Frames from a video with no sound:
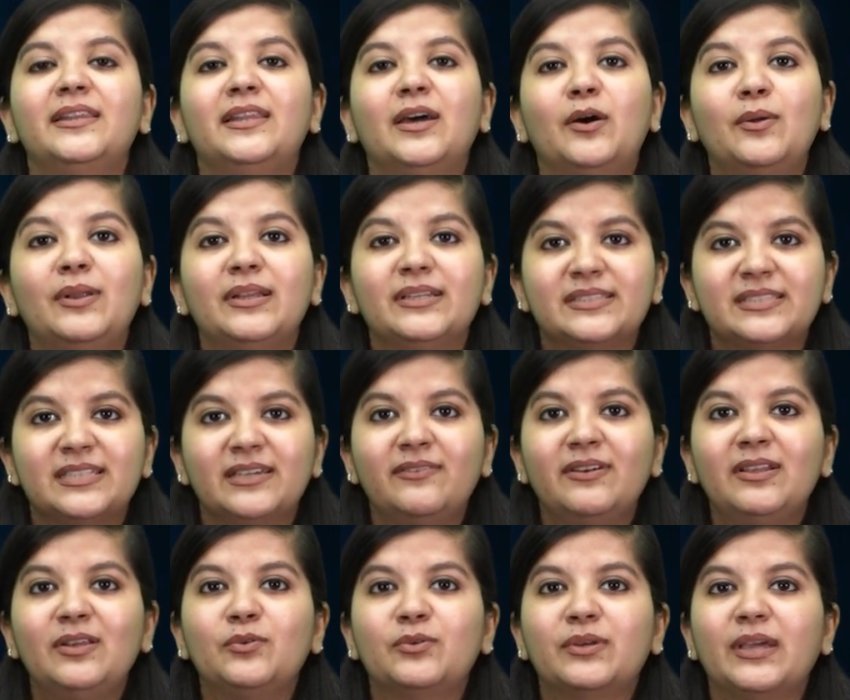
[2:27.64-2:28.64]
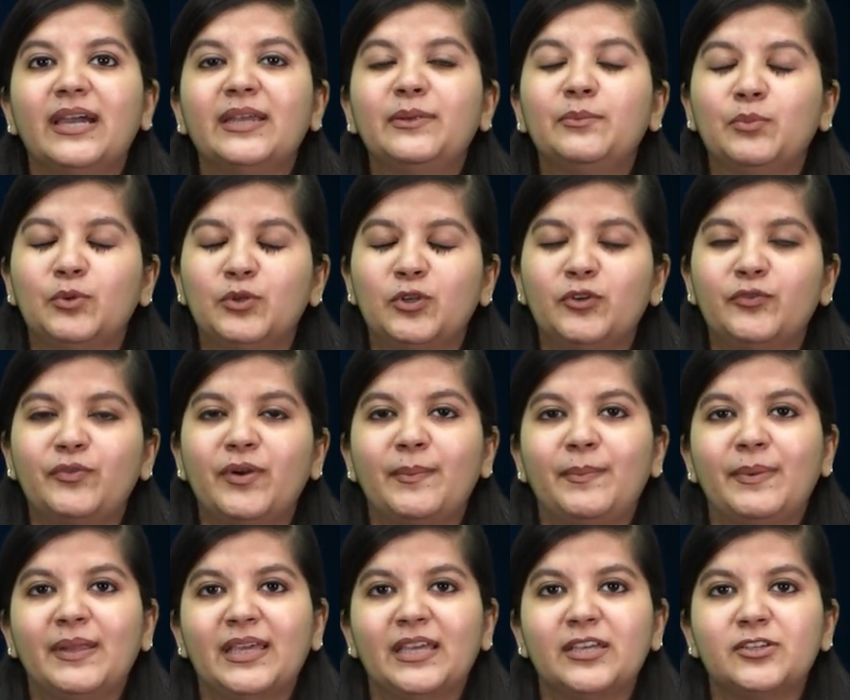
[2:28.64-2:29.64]
Now let's have a look at mode of
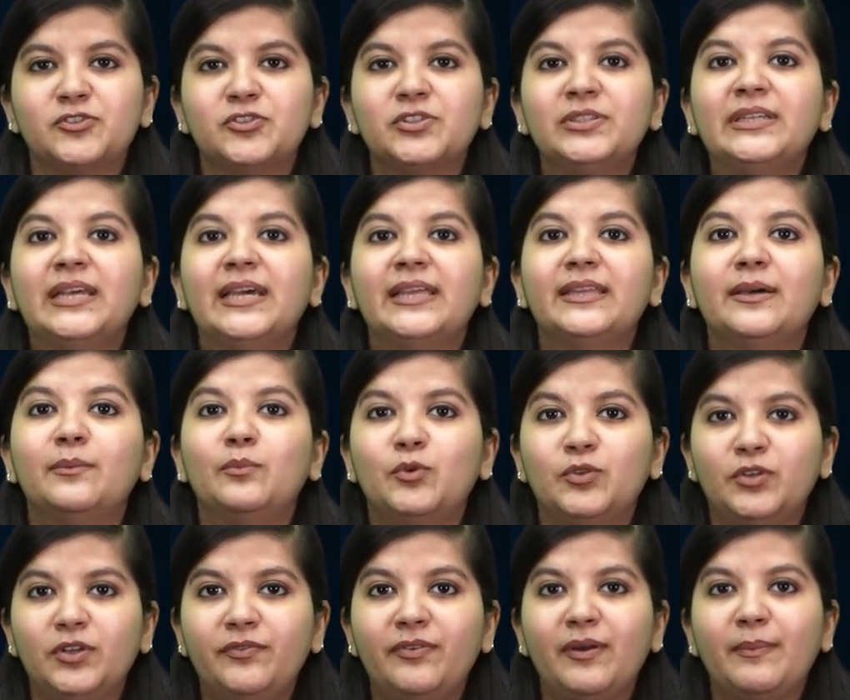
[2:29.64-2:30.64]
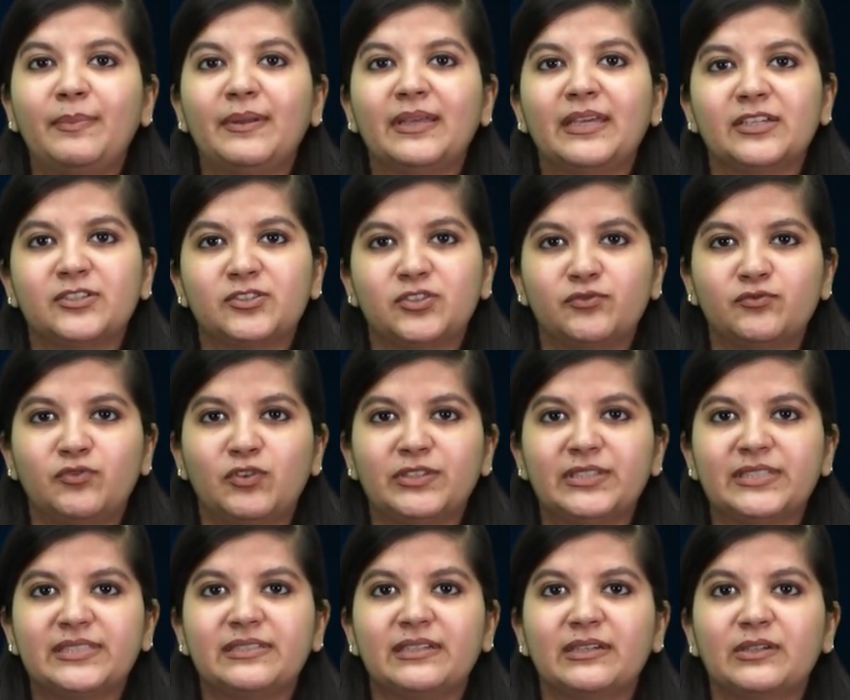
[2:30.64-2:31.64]
application, and the mode of application for
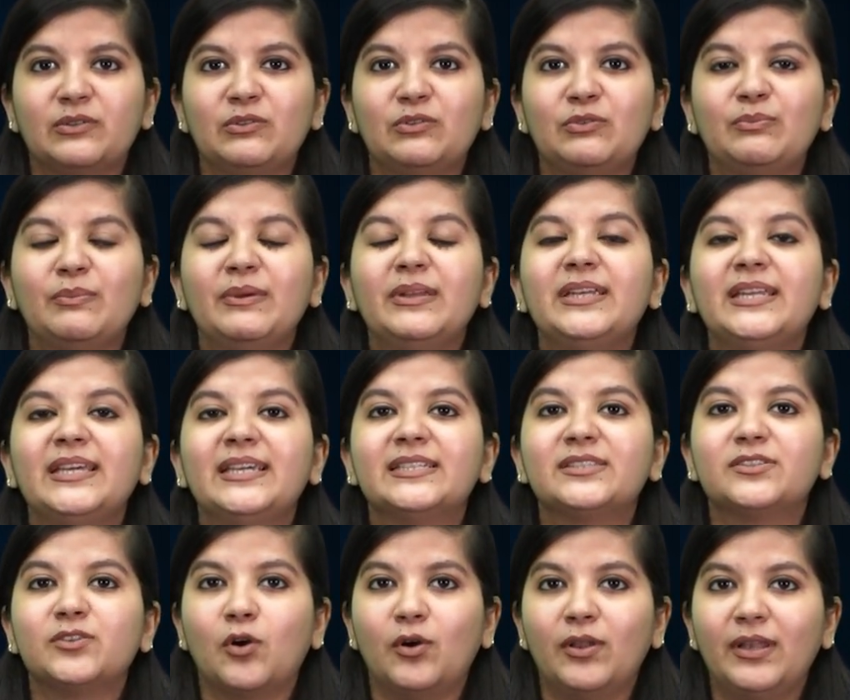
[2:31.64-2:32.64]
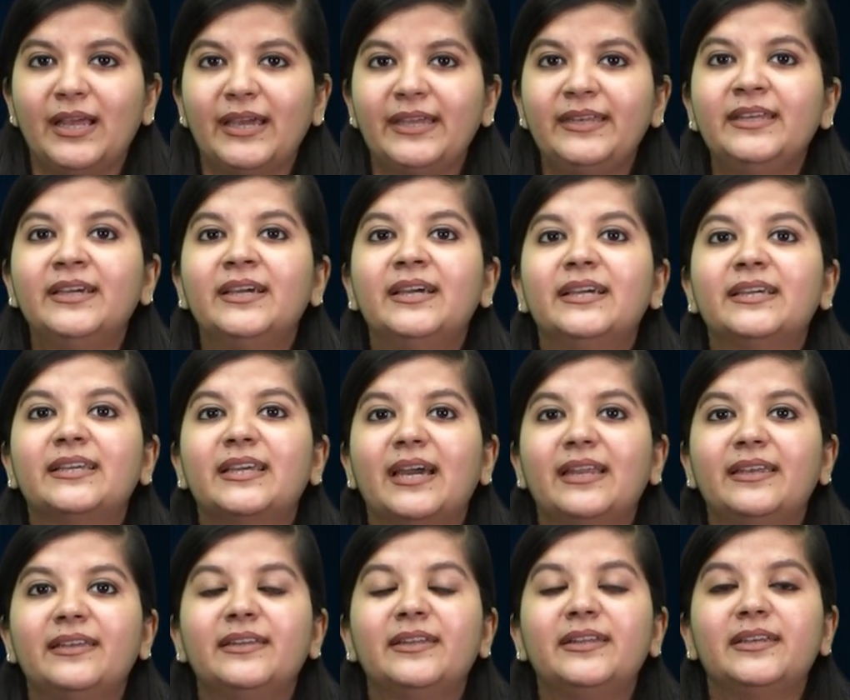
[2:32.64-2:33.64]
this recruitment is online.
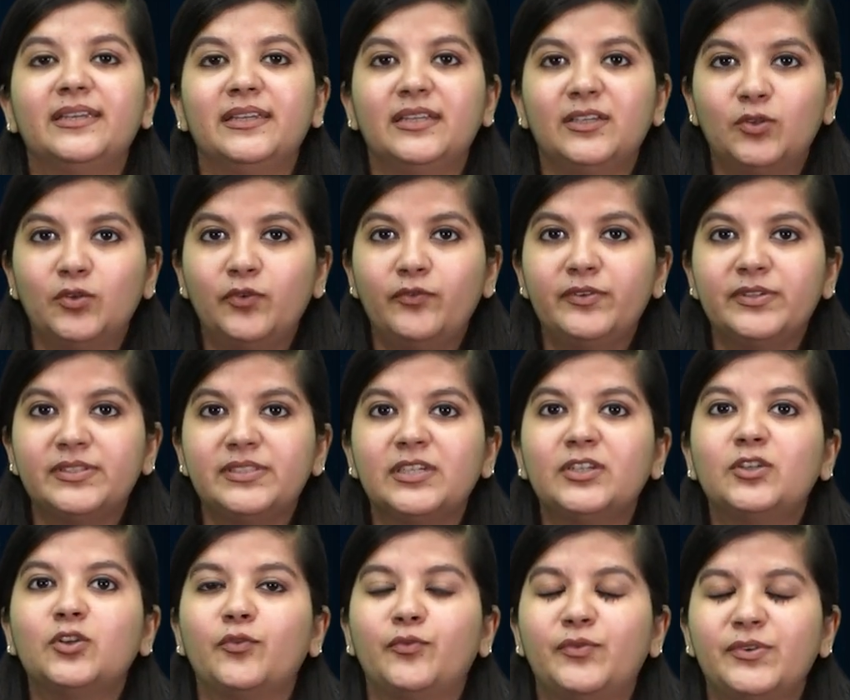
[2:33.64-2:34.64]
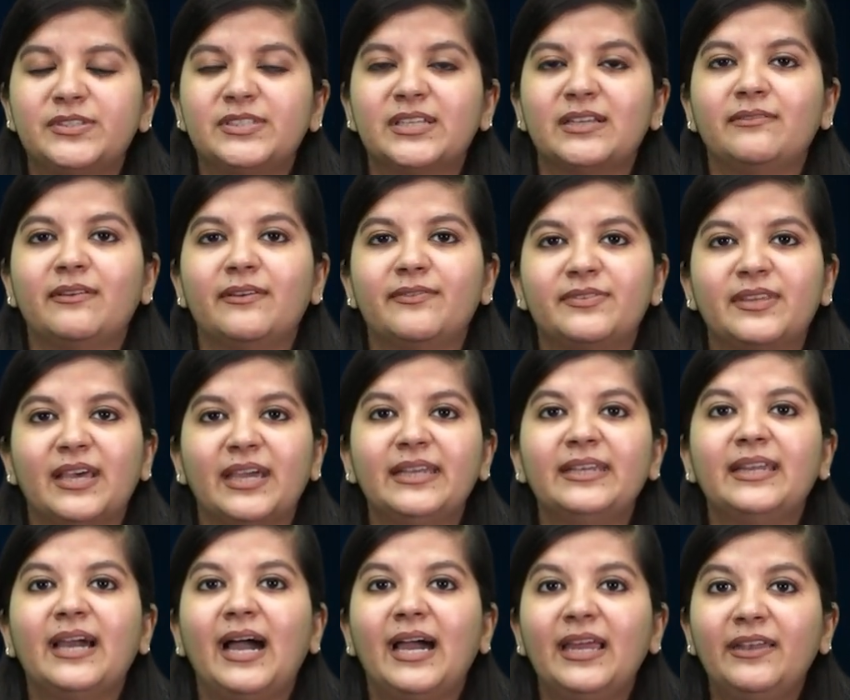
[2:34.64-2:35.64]
Candidate need to visit official
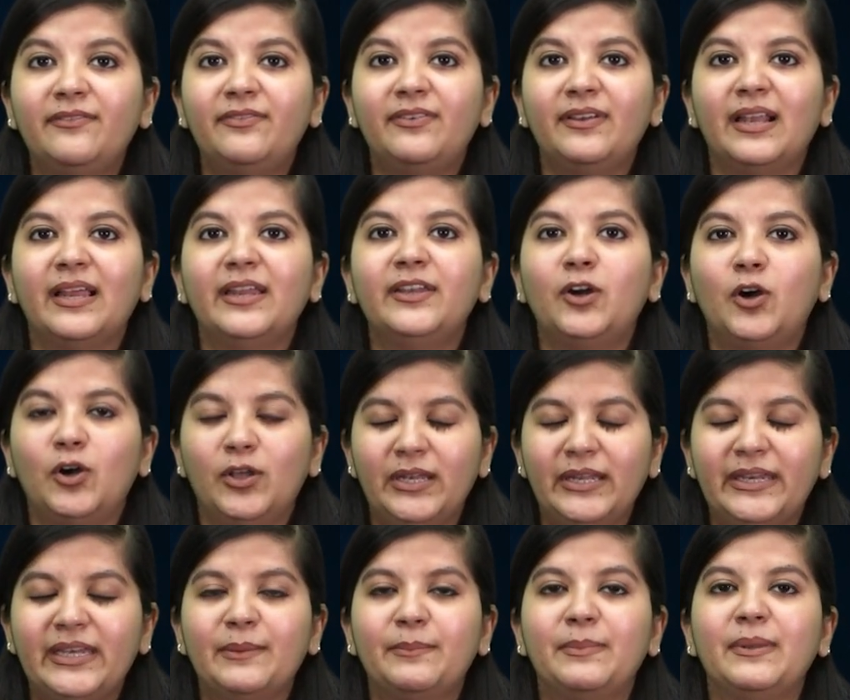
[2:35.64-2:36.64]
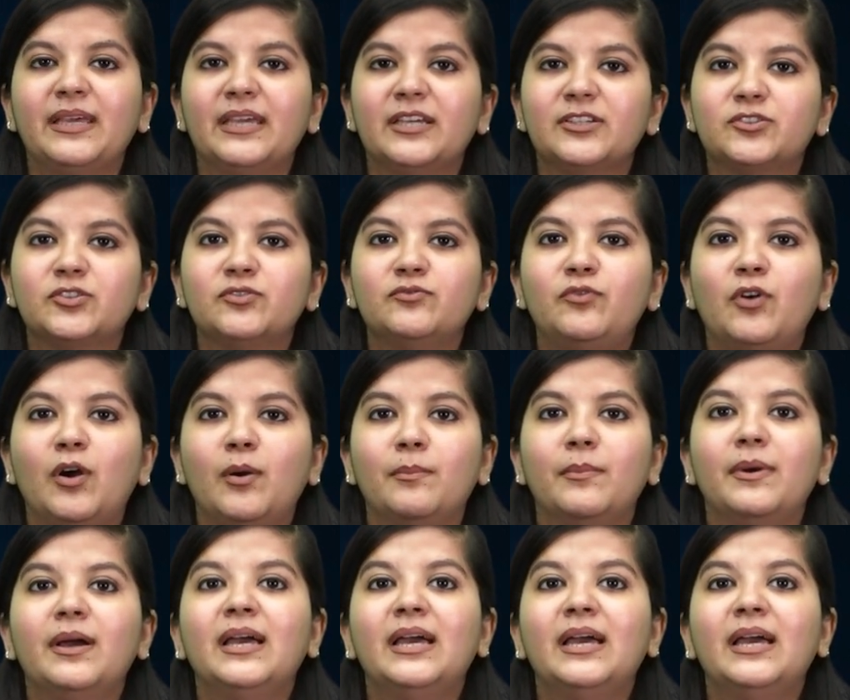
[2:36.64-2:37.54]
website and fill an online application form.